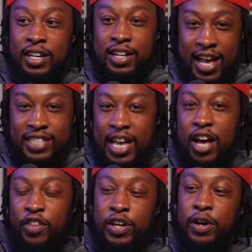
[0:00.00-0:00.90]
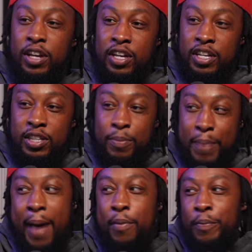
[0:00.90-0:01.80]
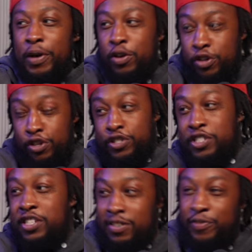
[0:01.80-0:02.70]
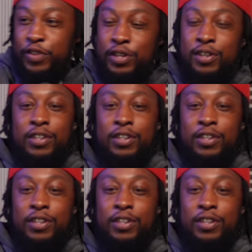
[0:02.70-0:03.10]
that's how the the Bible builders right. feel.